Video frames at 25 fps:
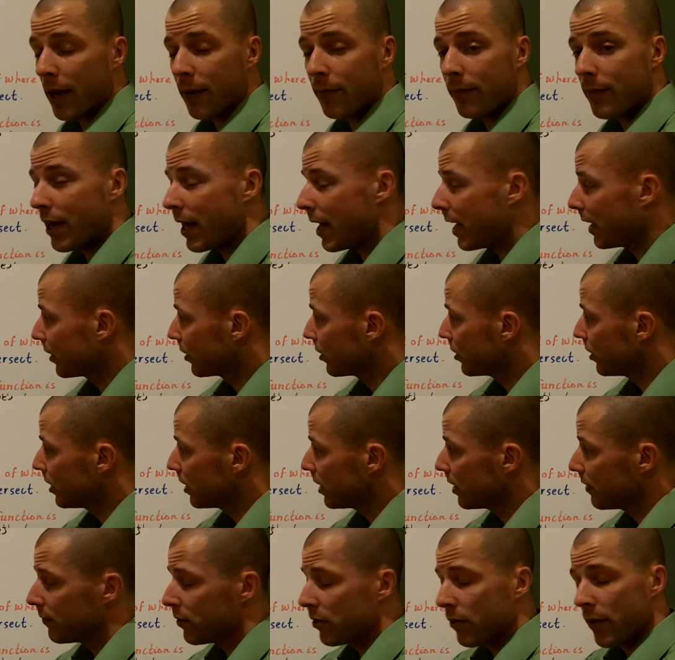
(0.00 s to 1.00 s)
I'm not going
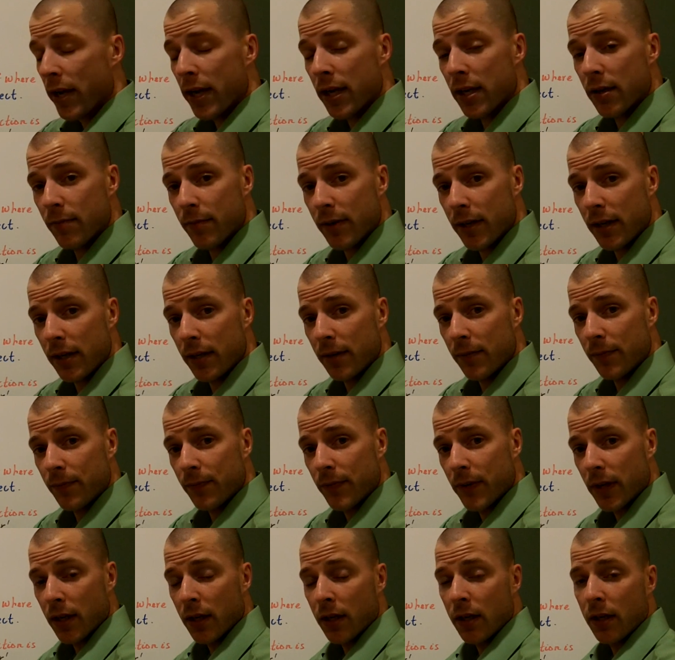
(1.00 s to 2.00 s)
to give you A and B.
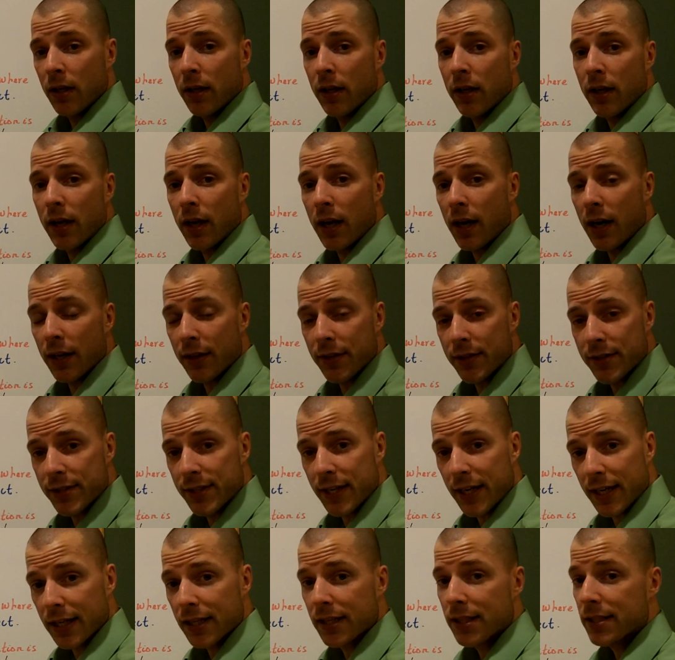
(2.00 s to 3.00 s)
The
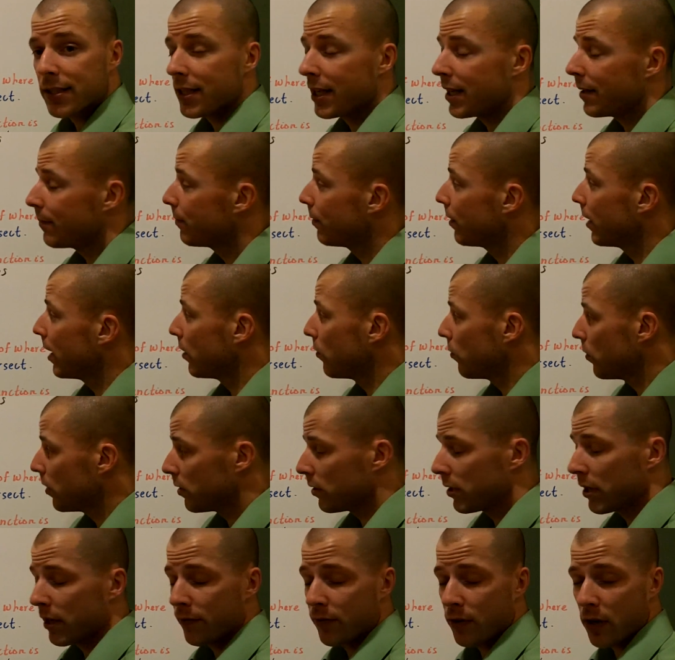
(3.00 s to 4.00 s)
second example, I
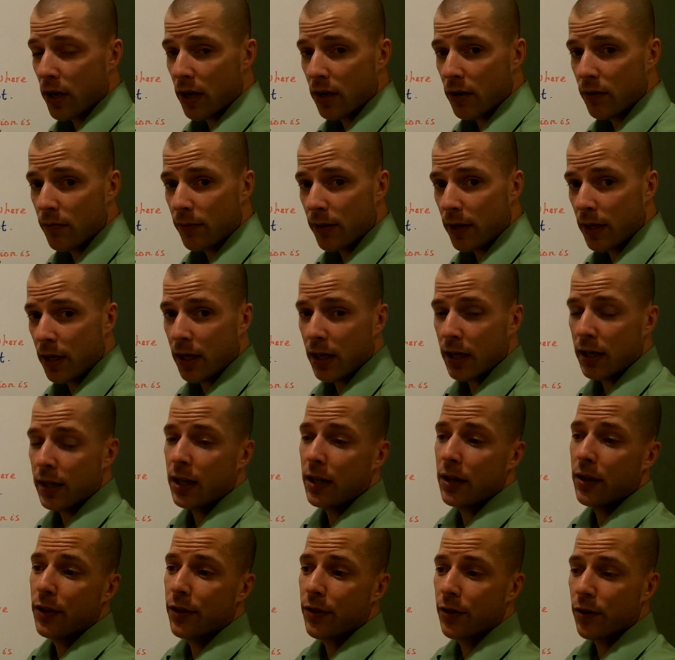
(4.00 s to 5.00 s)
will give you A and B, and
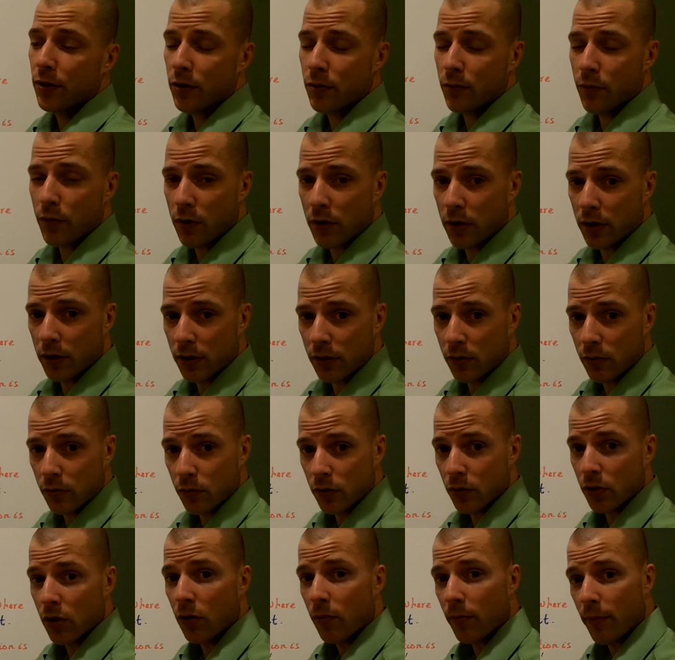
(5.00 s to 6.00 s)
then the third one,
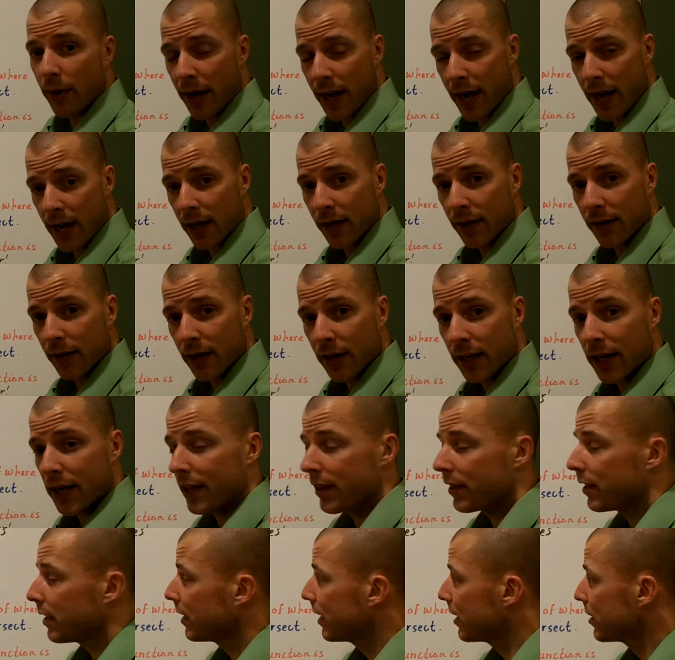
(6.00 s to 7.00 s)
we'll go back. And
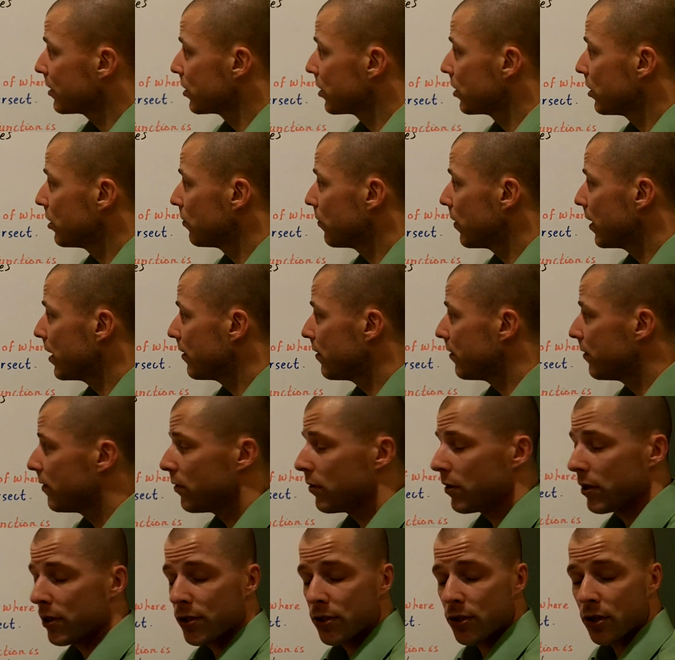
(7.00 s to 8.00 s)
I think that's a good way to
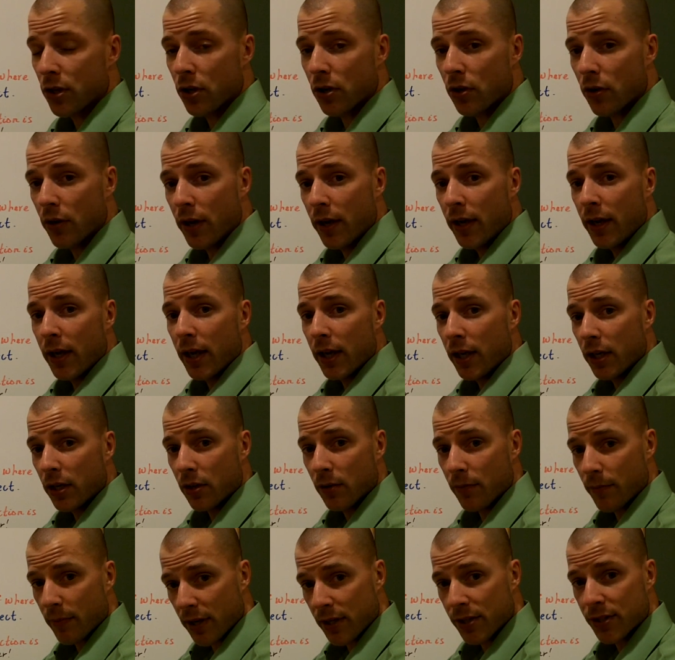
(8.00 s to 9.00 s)
do it, so
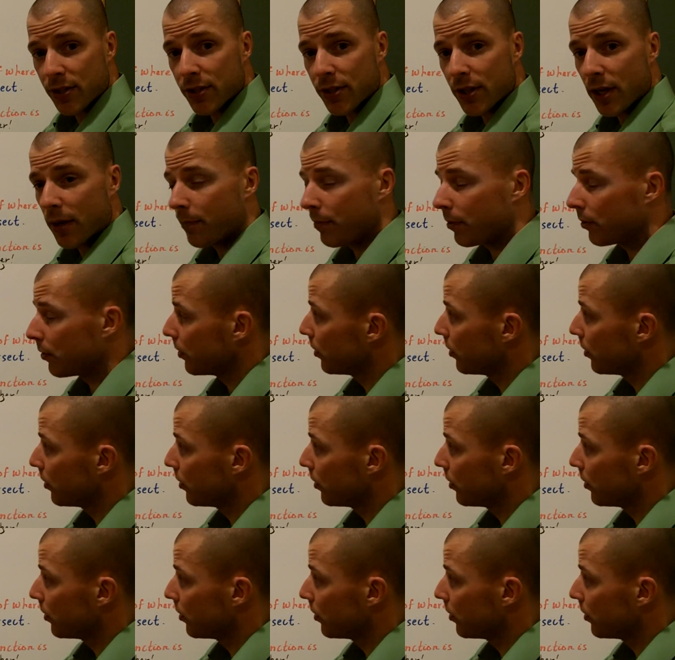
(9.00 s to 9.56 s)
it mixes up a